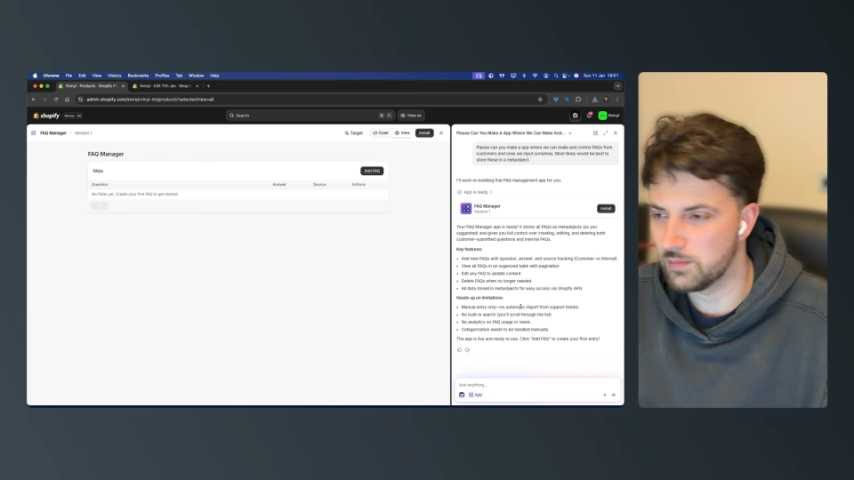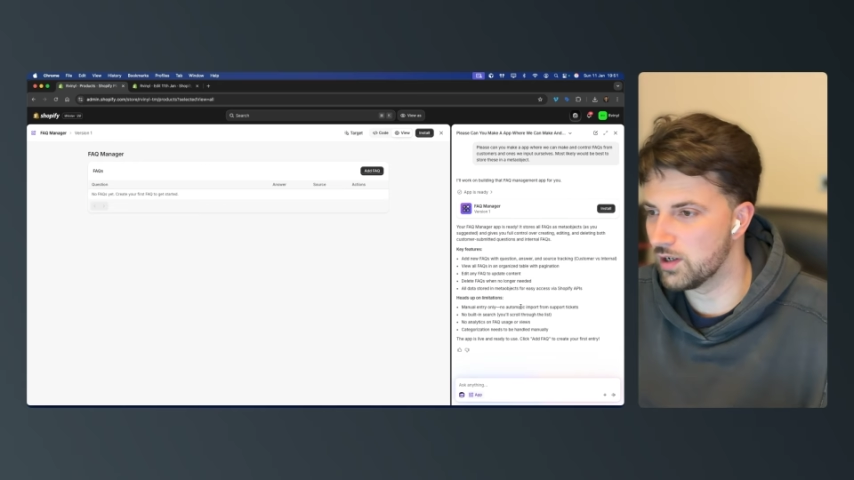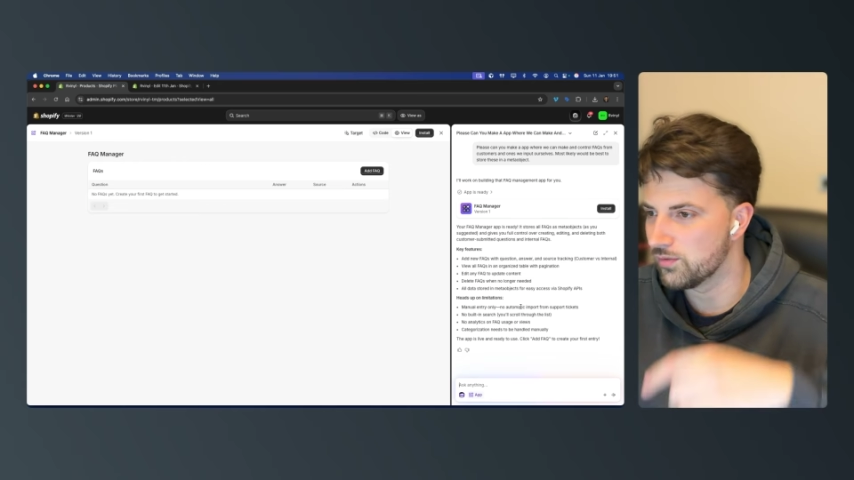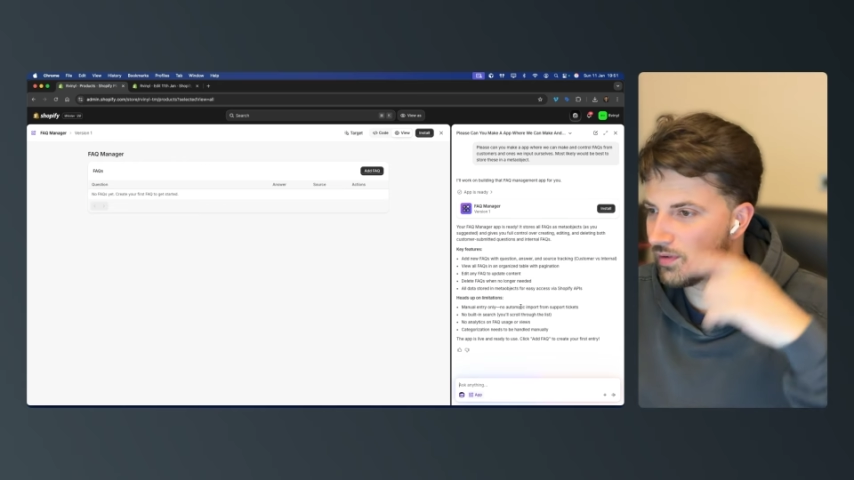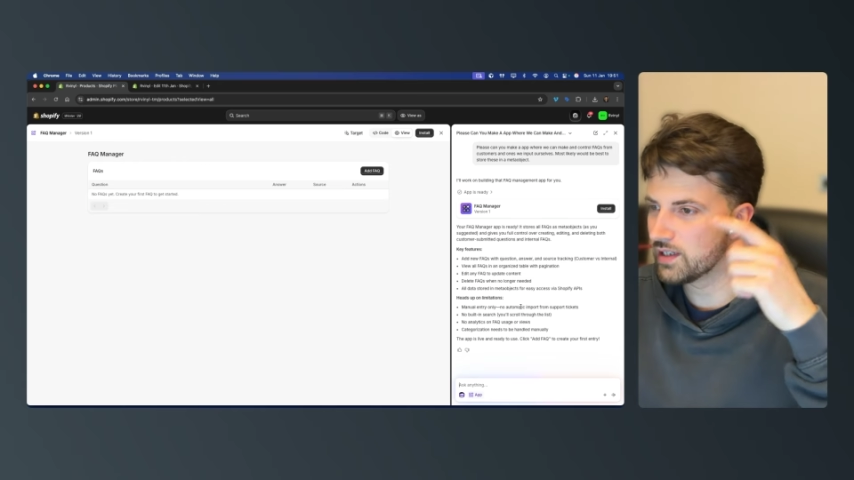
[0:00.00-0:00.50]

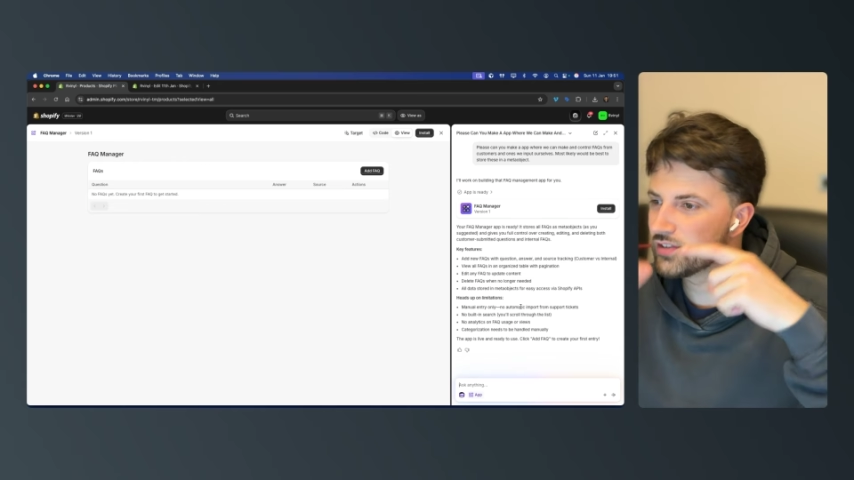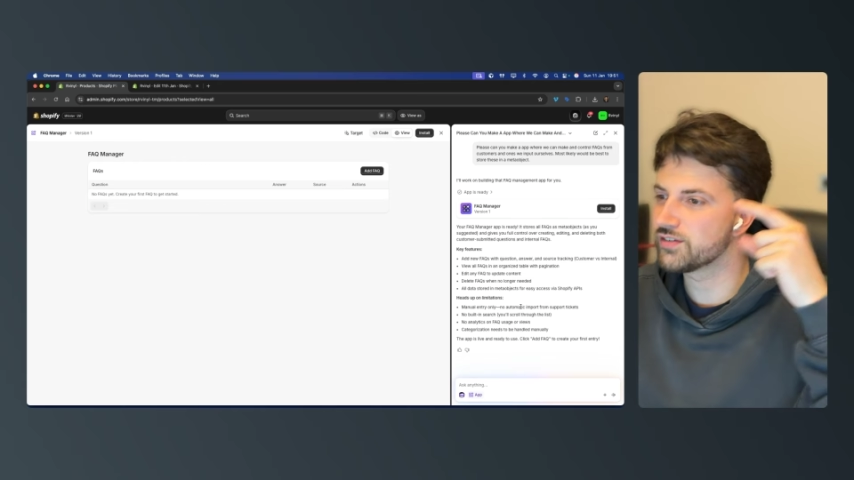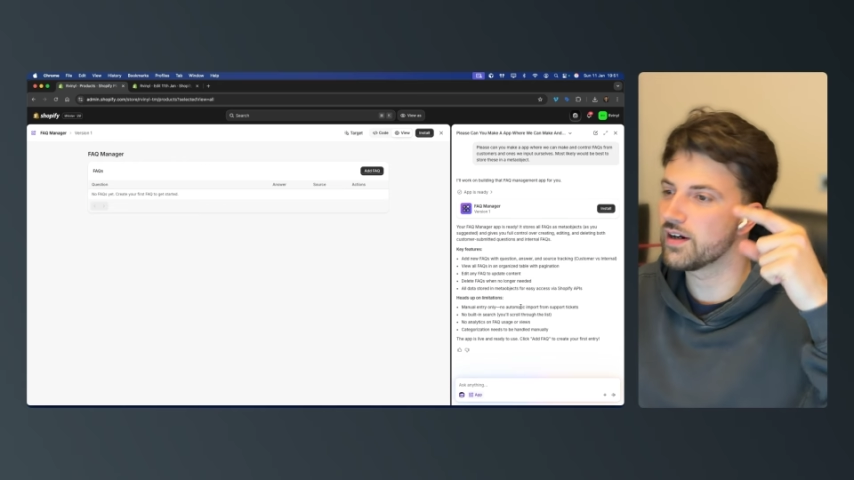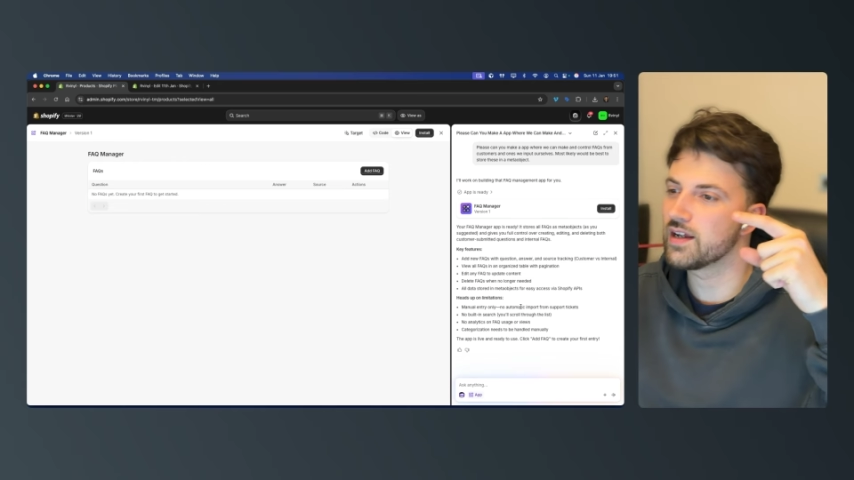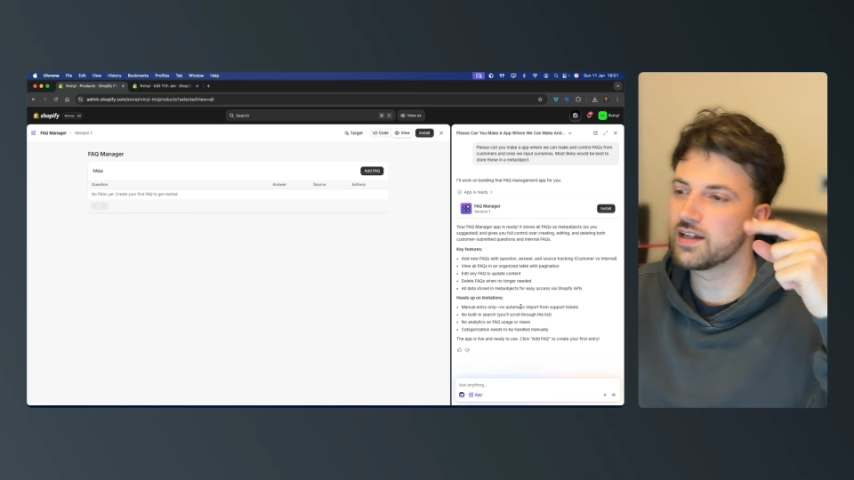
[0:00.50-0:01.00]
might
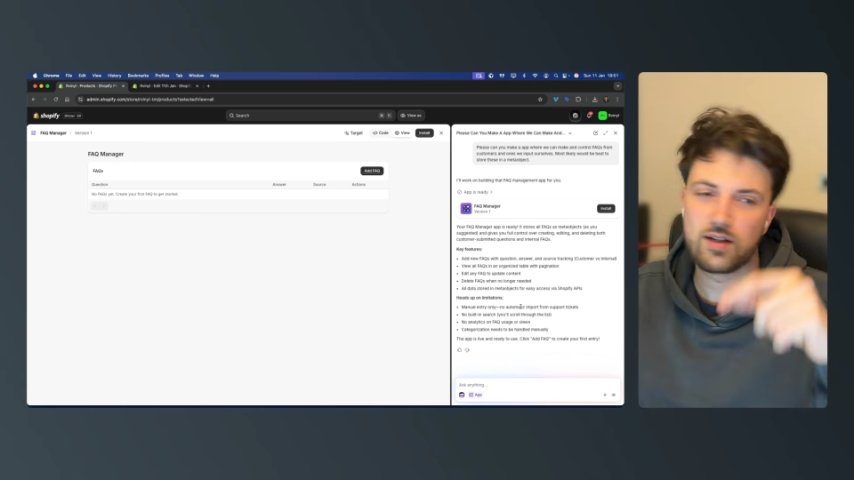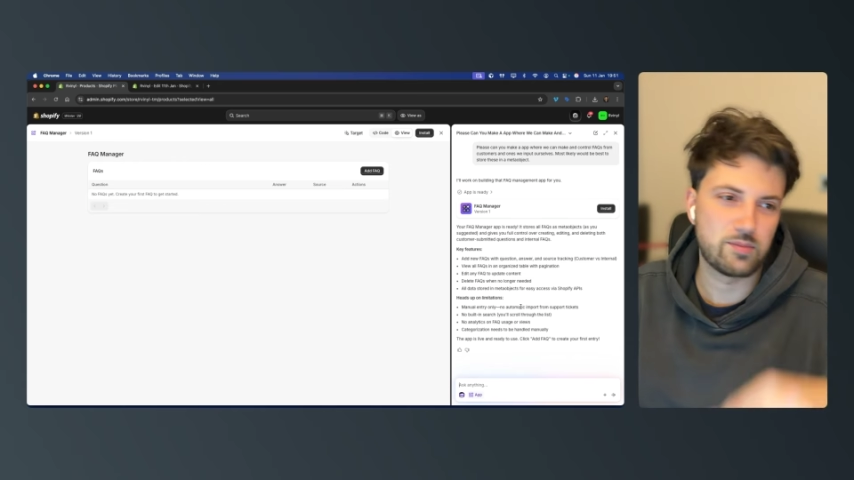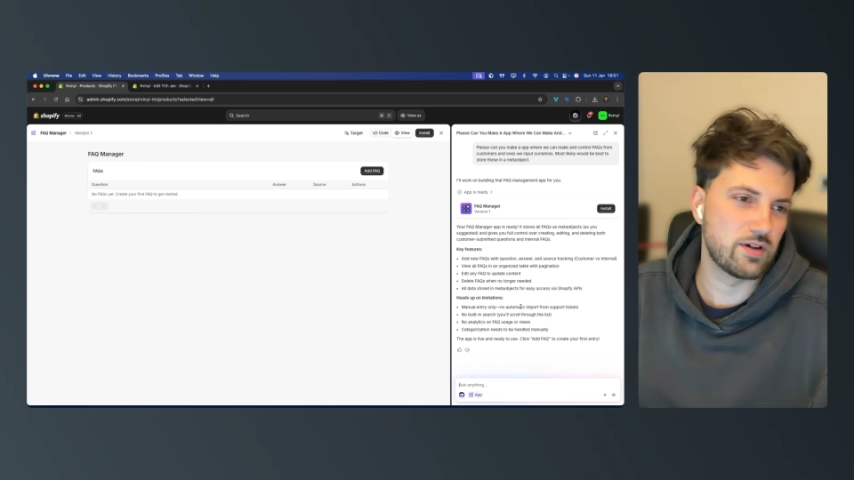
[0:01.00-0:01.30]
reiterate it.